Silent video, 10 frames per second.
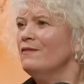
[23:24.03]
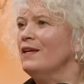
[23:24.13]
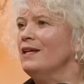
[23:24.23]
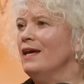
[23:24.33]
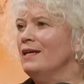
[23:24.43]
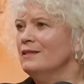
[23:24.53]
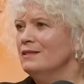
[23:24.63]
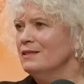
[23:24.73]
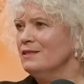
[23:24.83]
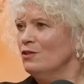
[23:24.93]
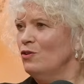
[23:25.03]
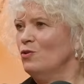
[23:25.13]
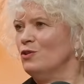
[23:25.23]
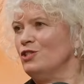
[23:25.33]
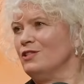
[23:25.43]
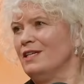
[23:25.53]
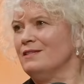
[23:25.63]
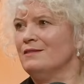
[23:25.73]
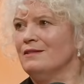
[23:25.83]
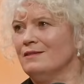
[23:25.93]
then anal is the hoarder.
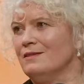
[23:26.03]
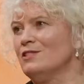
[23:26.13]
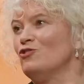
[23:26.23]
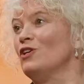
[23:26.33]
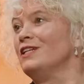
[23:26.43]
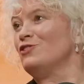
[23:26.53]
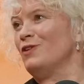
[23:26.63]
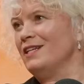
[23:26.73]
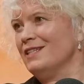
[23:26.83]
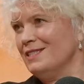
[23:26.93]
That's the toilet training